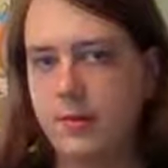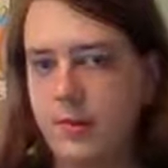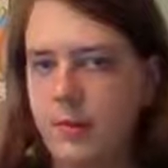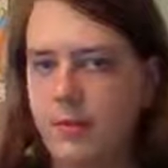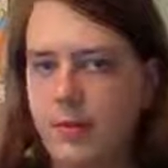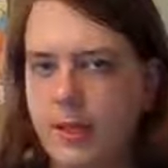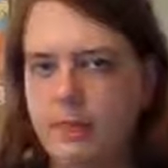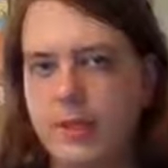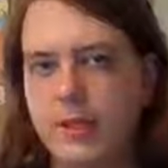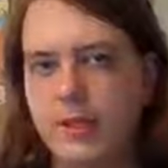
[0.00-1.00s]
you were
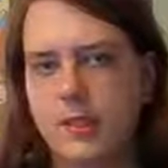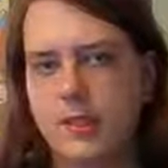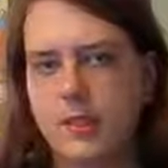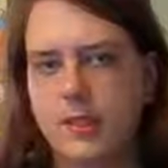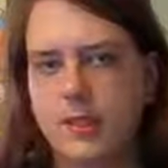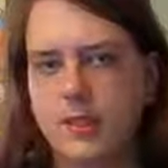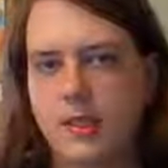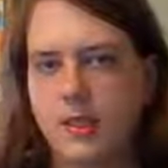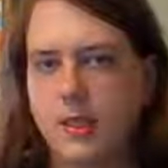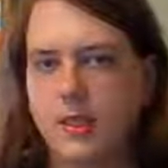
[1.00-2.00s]
going, which
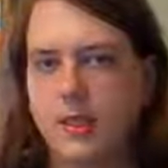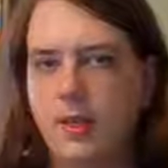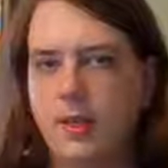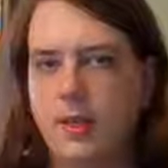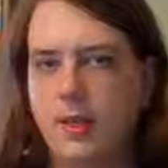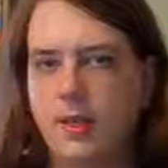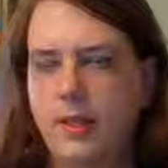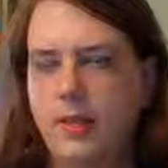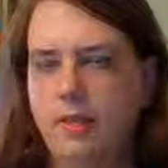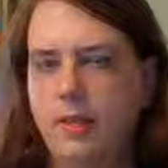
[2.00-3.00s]
And
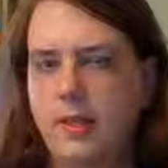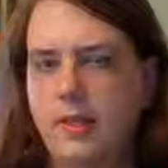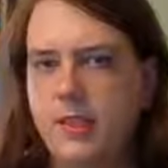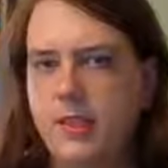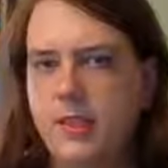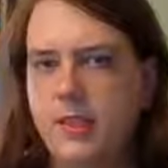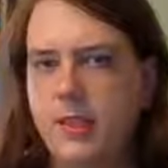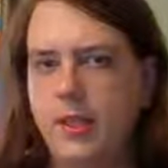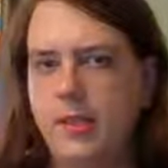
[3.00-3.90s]
this information